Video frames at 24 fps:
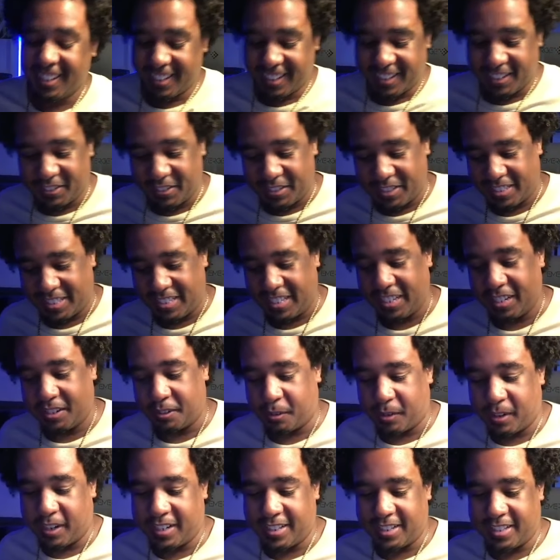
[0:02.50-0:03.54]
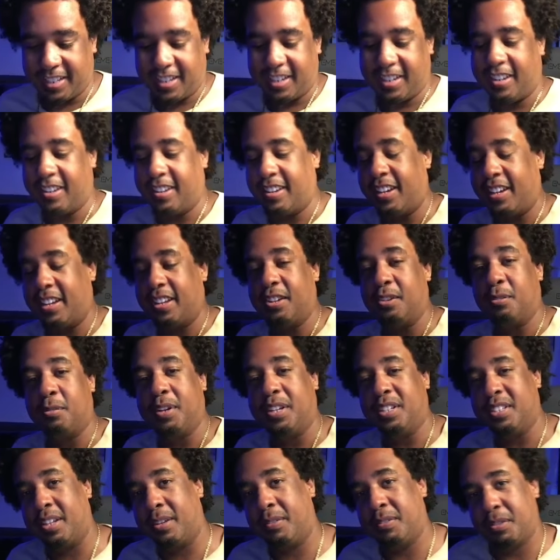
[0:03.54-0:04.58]
you see it right there. And the
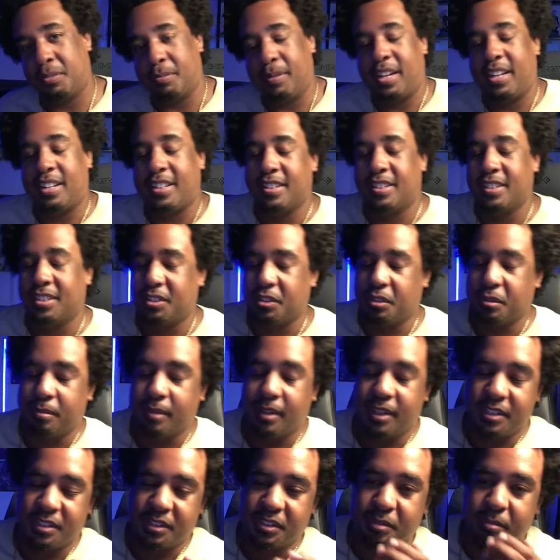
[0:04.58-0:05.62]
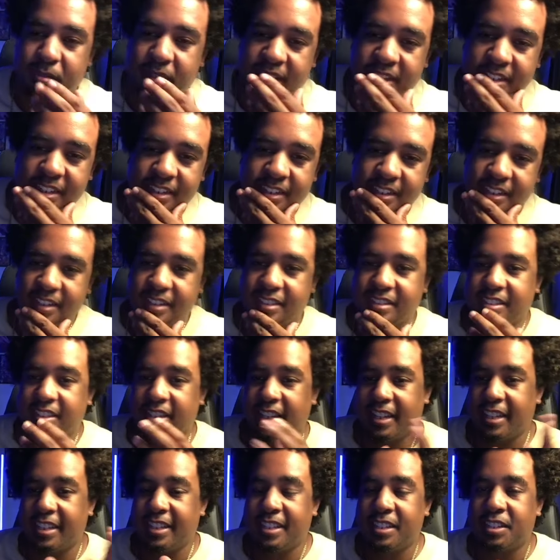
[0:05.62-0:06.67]
reason I'm smiling so much is because
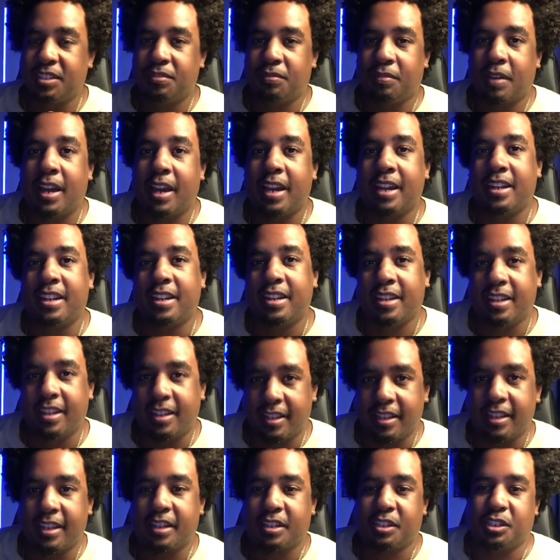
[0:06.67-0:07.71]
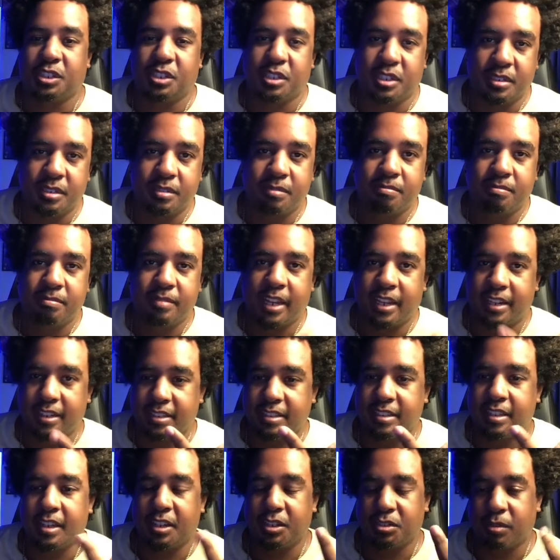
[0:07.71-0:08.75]
in this fighting collection that it
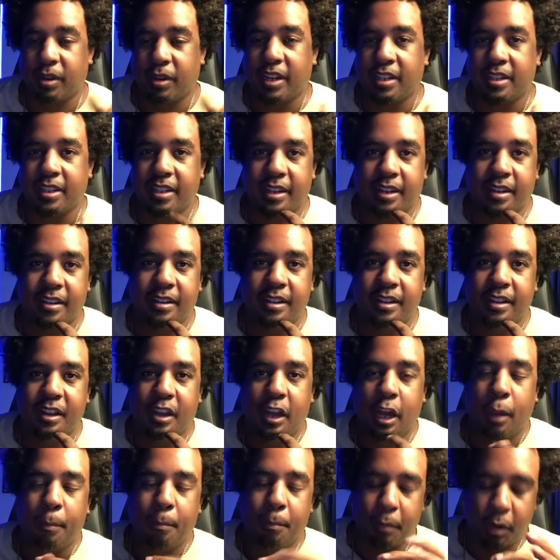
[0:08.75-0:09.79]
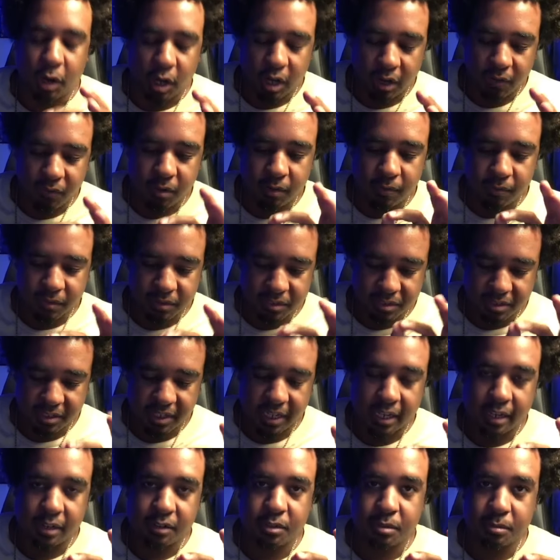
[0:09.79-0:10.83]
says right there, Marvel vs.
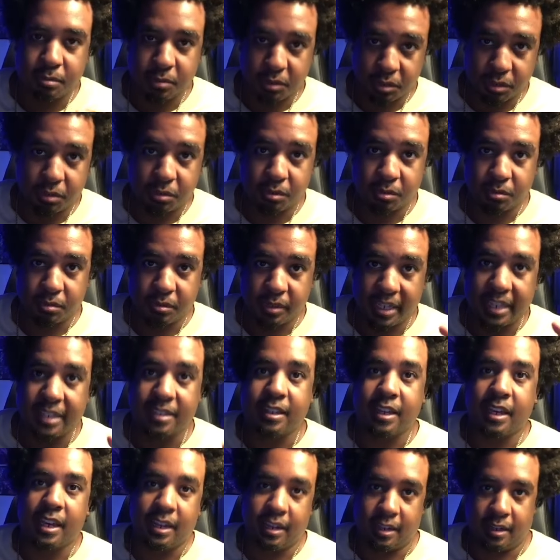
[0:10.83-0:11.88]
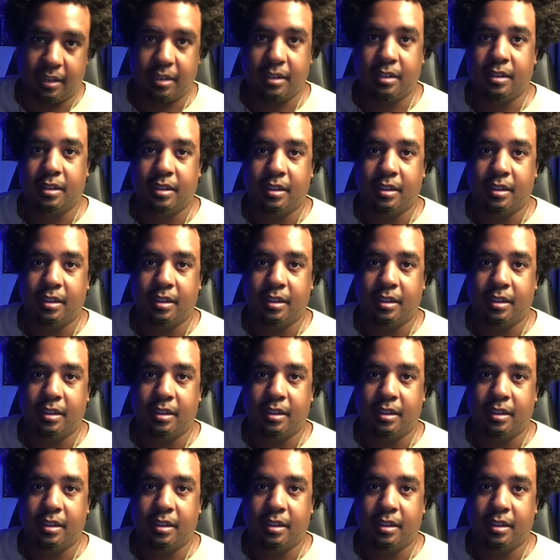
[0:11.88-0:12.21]
Capcom 2 is in it.